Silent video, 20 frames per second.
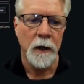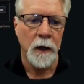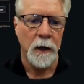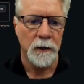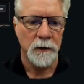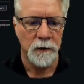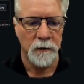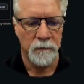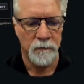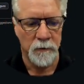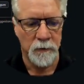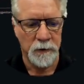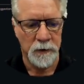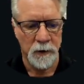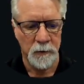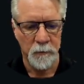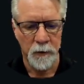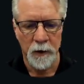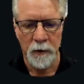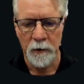So the first
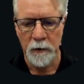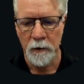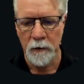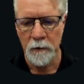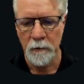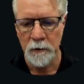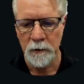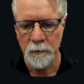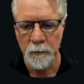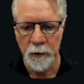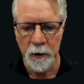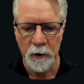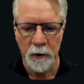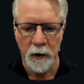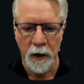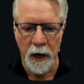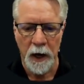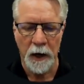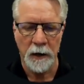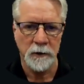thing we are going to do is we're going
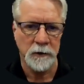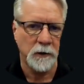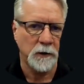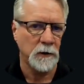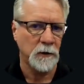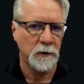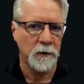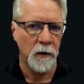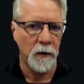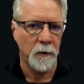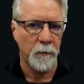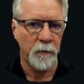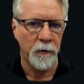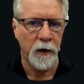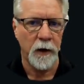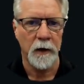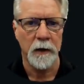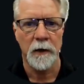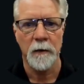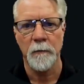to actually install the
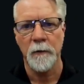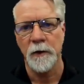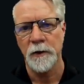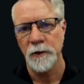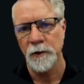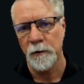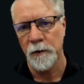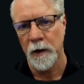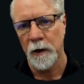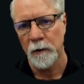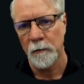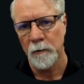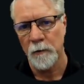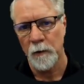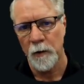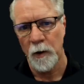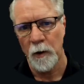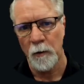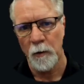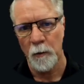product. I'm going to show
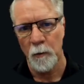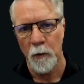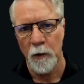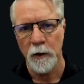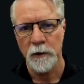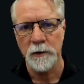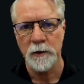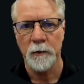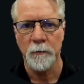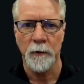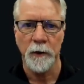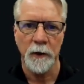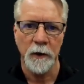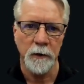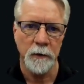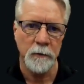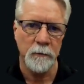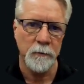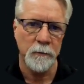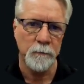how it works. Then we're
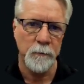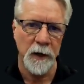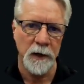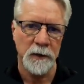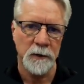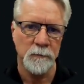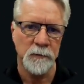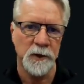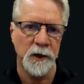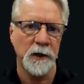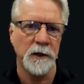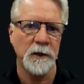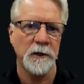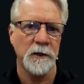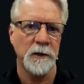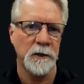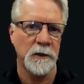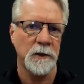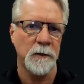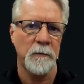going to make some
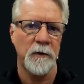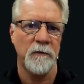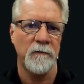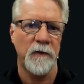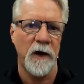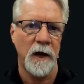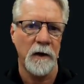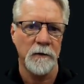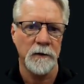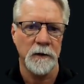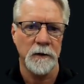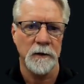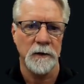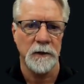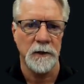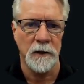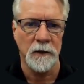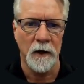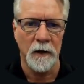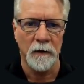changes to some of the files on
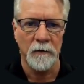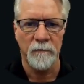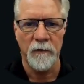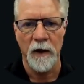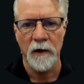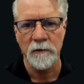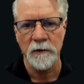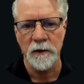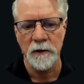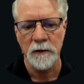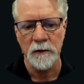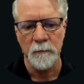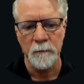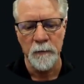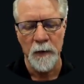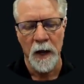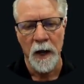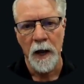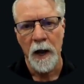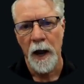the file system.
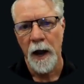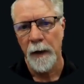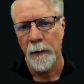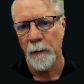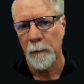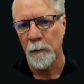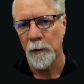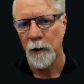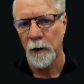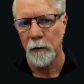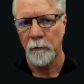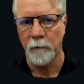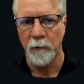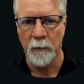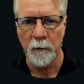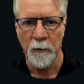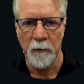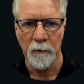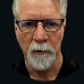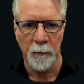And then we're going to
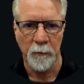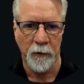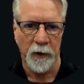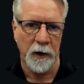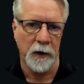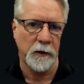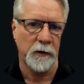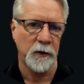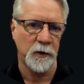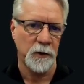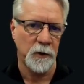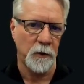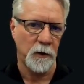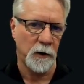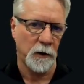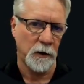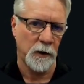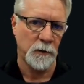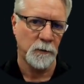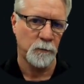remove the product to show you
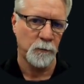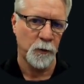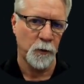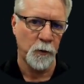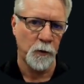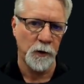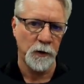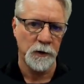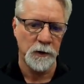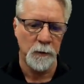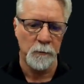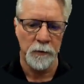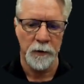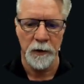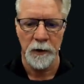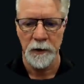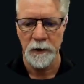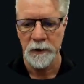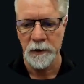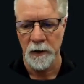that this tool is
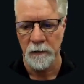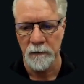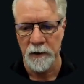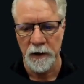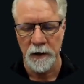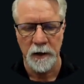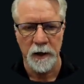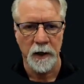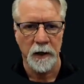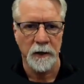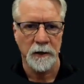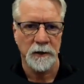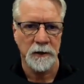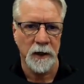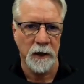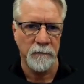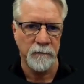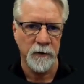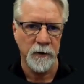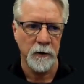completely self-contained,
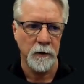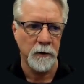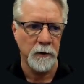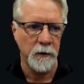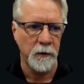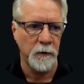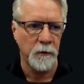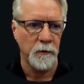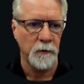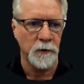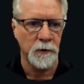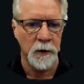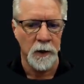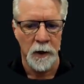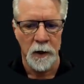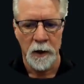safe for you to use,